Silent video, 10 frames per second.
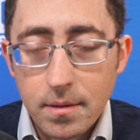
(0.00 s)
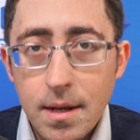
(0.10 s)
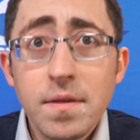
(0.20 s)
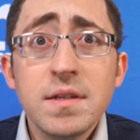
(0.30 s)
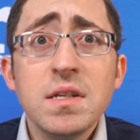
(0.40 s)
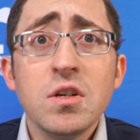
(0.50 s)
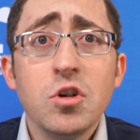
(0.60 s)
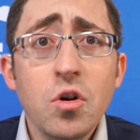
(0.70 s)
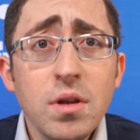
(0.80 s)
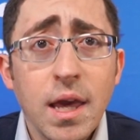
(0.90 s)
Now, this is a
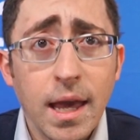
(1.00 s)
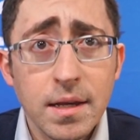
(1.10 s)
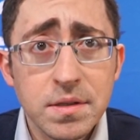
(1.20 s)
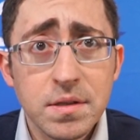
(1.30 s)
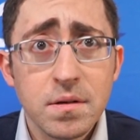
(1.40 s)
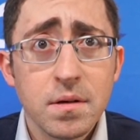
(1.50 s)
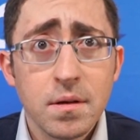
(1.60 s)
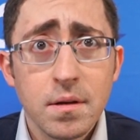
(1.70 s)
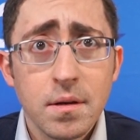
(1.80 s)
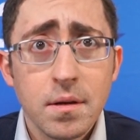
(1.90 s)
good case.
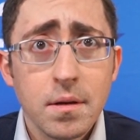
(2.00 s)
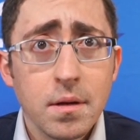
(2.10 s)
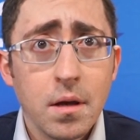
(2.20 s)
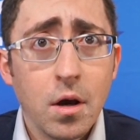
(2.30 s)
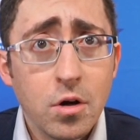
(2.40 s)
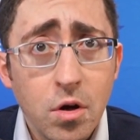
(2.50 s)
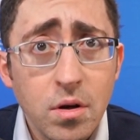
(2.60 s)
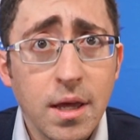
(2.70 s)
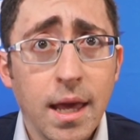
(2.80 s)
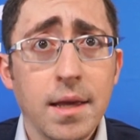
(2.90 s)
A
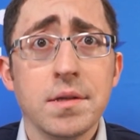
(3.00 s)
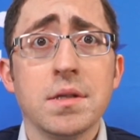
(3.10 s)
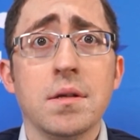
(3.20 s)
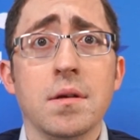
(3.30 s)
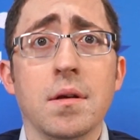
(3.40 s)
good case.